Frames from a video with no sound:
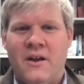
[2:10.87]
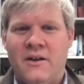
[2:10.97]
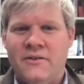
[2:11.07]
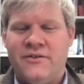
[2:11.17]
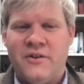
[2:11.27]

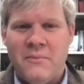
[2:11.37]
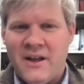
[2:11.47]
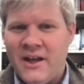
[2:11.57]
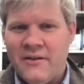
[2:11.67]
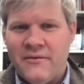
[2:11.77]
so
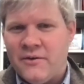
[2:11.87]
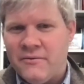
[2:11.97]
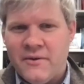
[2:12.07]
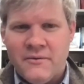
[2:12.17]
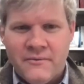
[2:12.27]
many of your
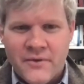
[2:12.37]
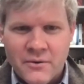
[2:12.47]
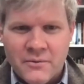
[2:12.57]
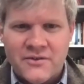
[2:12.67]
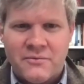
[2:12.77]
viewers